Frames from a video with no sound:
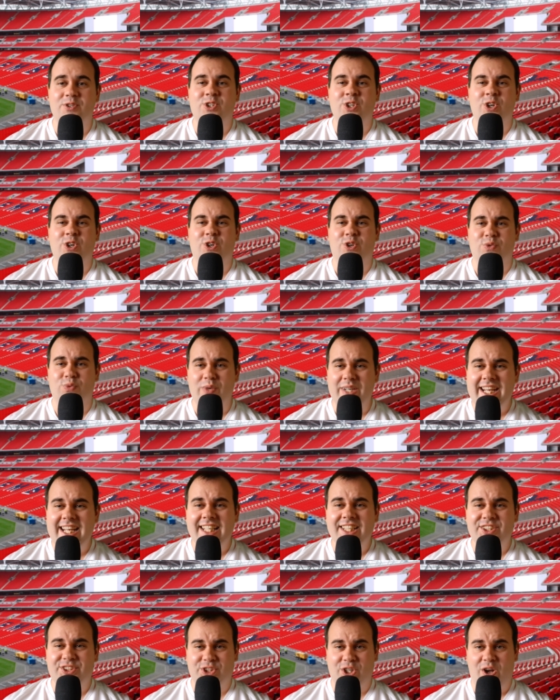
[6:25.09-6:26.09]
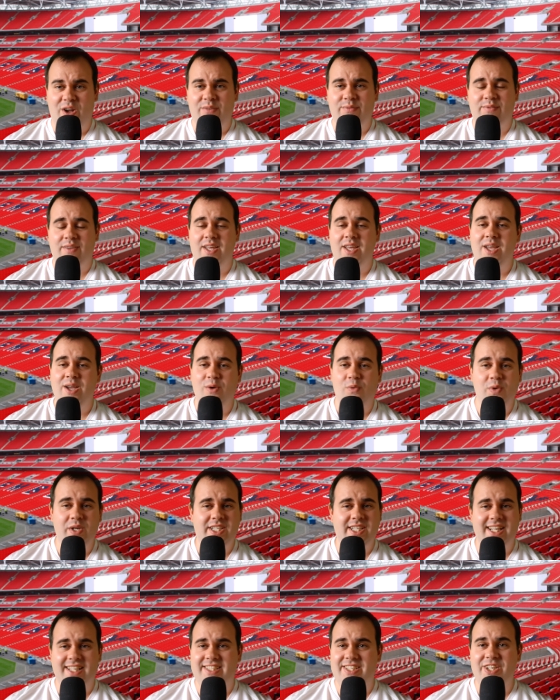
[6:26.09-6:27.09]
We took Grealish off,
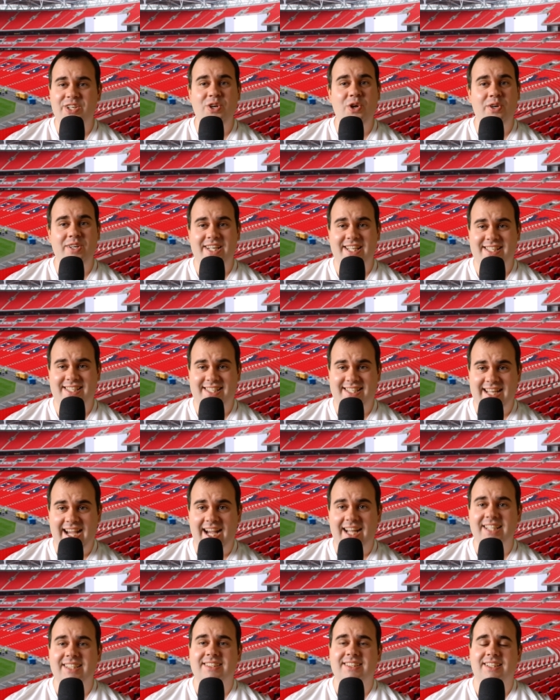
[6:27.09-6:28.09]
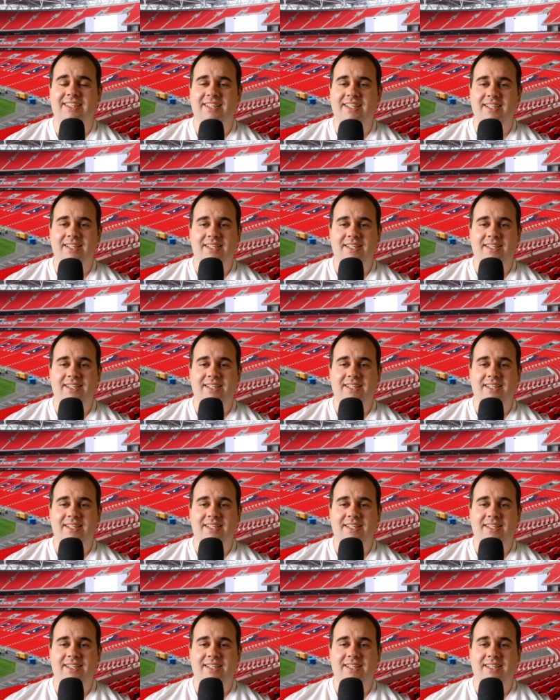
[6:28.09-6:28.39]
which I didn't understand.